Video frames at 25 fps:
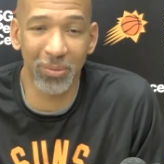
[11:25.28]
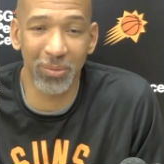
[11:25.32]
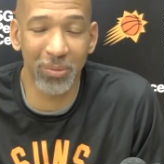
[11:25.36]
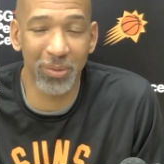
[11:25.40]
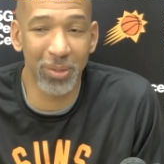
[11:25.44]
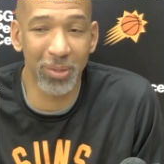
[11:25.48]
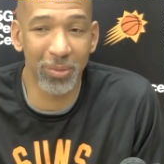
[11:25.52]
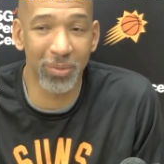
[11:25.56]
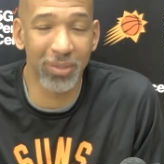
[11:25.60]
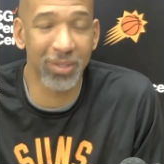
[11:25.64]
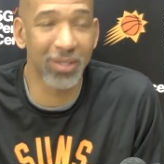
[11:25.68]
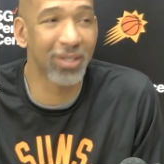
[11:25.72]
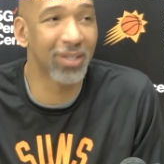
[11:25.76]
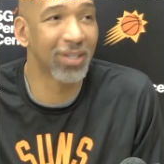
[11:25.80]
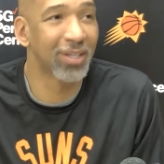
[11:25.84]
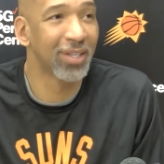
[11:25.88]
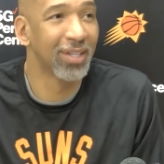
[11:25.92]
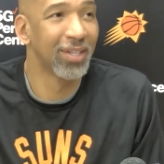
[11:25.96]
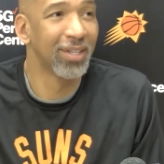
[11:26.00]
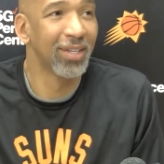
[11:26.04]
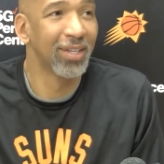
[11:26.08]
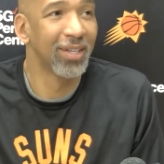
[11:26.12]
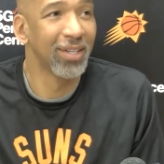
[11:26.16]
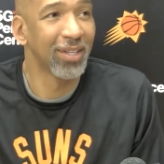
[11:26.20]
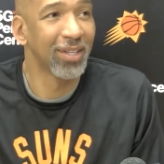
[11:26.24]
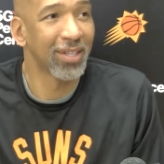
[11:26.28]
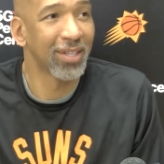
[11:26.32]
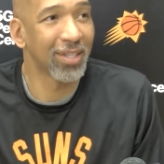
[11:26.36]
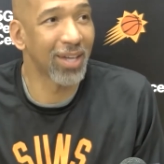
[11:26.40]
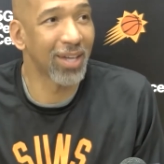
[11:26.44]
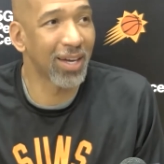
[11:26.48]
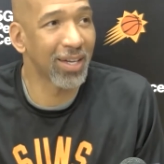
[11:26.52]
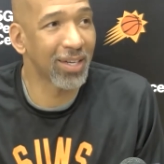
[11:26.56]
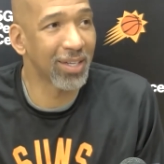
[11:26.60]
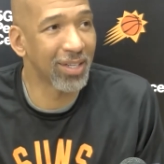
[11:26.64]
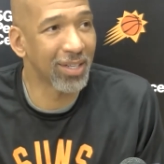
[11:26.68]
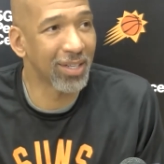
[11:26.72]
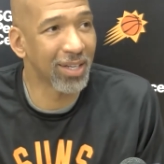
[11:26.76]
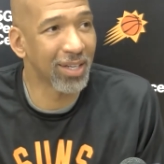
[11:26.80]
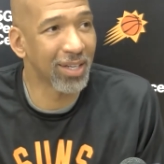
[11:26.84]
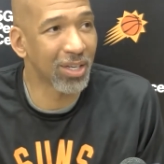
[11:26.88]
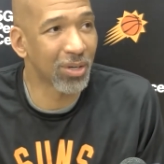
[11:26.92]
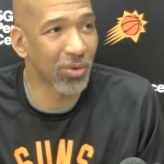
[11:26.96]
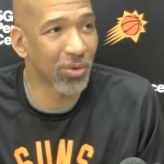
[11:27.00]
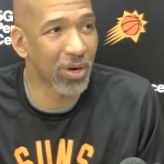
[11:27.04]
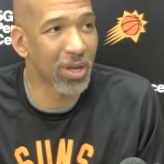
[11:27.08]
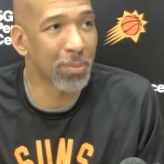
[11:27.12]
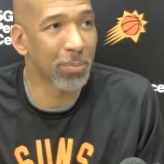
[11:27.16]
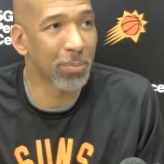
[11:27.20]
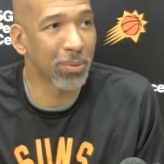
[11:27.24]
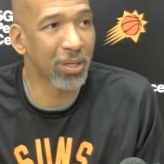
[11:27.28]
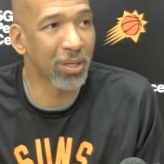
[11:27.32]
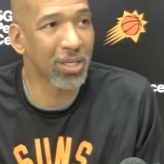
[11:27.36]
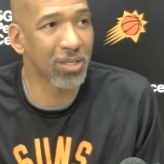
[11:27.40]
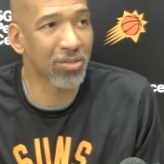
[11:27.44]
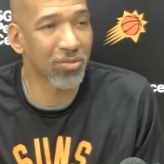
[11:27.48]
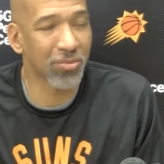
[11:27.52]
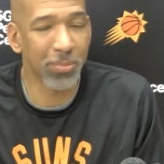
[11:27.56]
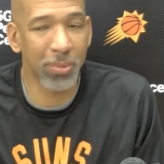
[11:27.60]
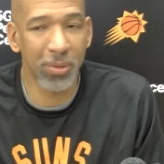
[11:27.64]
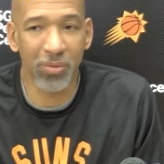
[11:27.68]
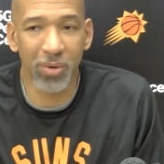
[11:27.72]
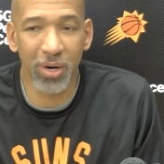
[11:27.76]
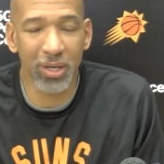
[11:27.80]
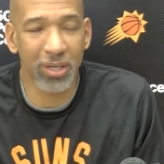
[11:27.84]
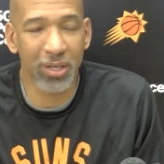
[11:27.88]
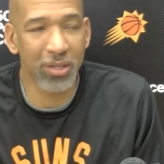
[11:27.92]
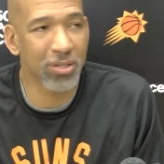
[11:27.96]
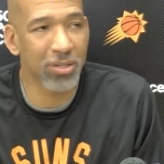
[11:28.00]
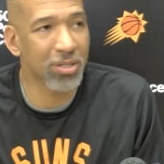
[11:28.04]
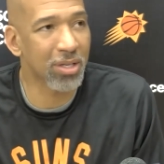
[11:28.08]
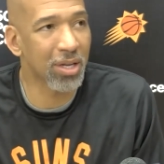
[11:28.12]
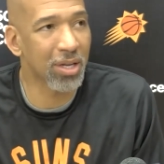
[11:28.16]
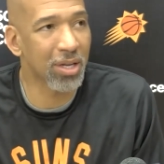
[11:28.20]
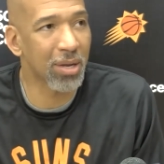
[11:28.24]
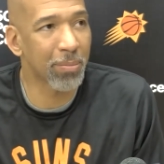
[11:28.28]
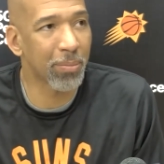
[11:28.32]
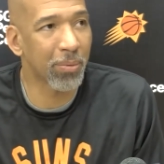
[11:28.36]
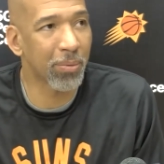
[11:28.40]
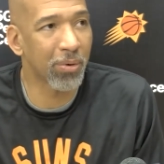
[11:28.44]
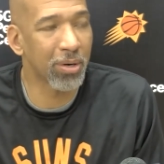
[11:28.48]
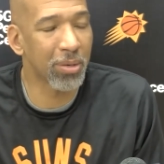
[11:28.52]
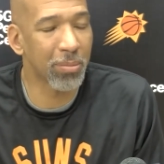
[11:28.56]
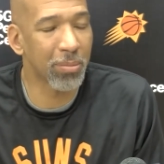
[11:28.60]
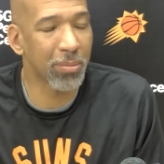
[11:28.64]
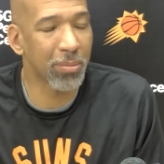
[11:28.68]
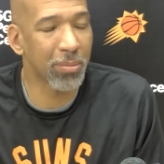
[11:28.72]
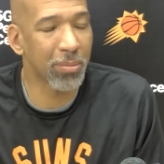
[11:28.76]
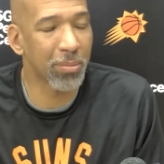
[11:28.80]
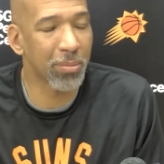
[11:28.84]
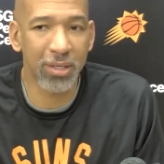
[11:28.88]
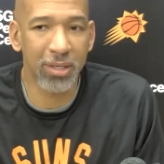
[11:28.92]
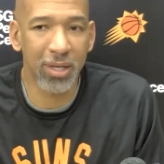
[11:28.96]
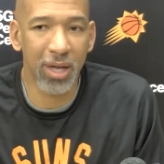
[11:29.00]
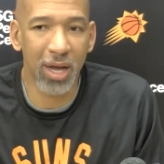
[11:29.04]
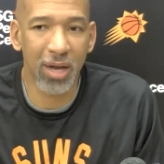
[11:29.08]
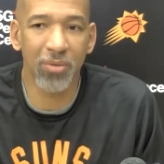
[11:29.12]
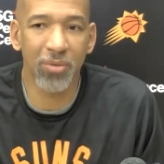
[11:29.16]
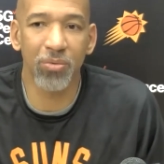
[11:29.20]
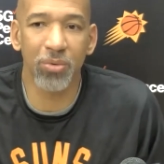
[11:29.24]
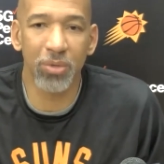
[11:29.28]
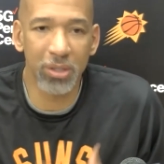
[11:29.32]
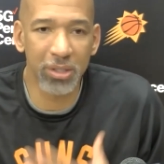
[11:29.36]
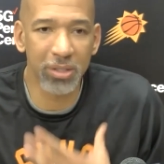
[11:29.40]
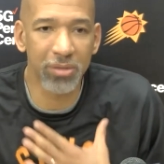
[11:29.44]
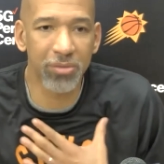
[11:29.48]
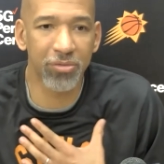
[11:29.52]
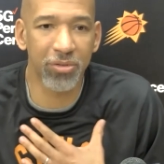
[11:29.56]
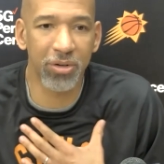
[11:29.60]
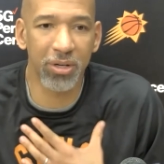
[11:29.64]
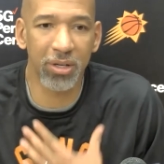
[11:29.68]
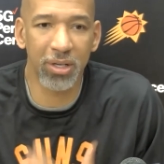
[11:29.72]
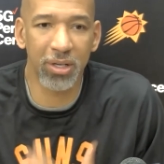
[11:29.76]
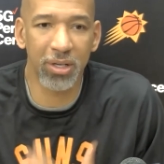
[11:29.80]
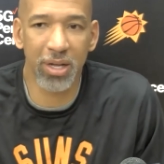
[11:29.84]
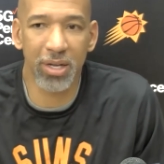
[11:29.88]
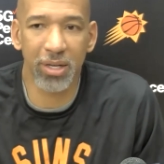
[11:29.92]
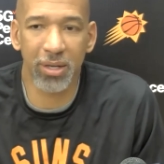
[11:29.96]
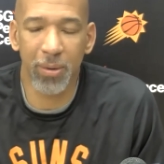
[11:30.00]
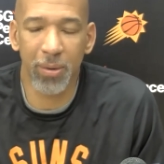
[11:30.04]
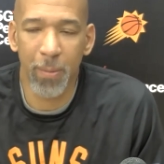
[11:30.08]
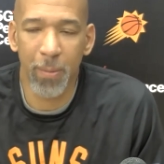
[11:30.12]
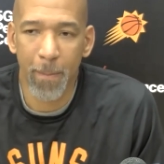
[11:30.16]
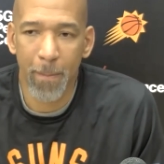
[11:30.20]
we were not in a great place from a record standpoint but i, I really felt like